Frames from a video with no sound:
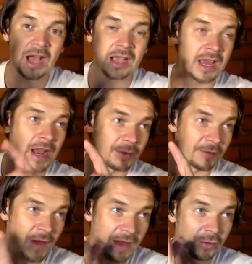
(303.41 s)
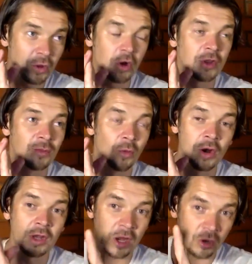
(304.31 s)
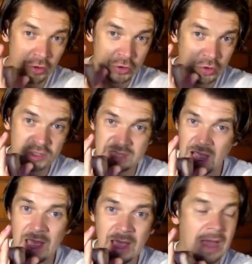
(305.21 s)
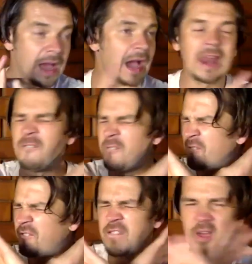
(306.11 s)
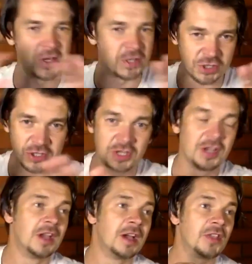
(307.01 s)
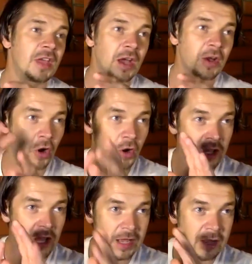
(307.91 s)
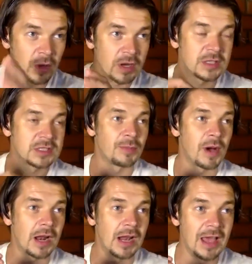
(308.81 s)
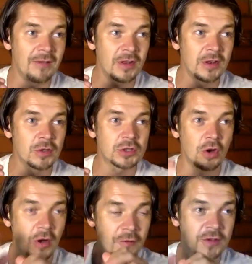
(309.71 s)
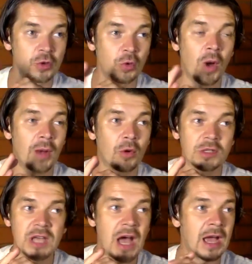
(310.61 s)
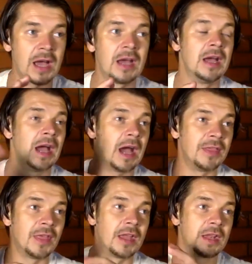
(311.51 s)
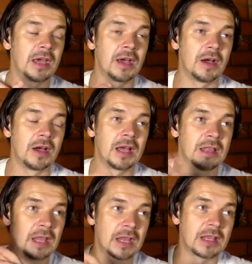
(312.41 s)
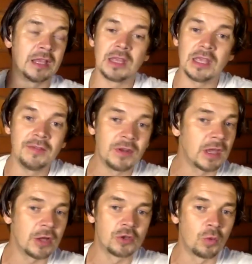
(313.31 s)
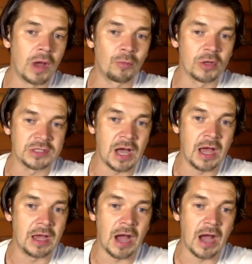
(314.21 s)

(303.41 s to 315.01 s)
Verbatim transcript: I get up at five o'clock in the morning, I go do a tire, and I'm finished. Then I go like when it's about 11 or so, I have to do one more tire. And then, uh, and then in the evening, I do one more tire.